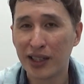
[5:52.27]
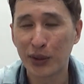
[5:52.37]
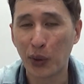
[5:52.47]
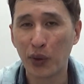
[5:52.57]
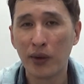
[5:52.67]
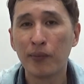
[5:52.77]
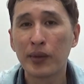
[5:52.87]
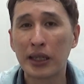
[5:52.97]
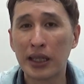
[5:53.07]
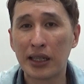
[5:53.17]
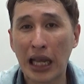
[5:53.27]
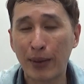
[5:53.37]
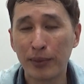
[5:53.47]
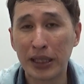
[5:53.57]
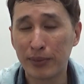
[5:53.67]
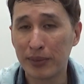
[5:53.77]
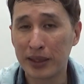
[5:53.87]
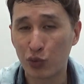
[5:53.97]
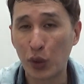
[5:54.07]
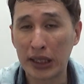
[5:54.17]
so the table minimum
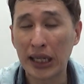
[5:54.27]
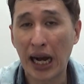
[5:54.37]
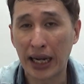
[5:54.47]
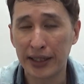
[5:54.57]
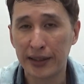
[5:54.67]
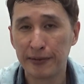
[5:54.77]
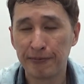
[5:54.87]
is really high.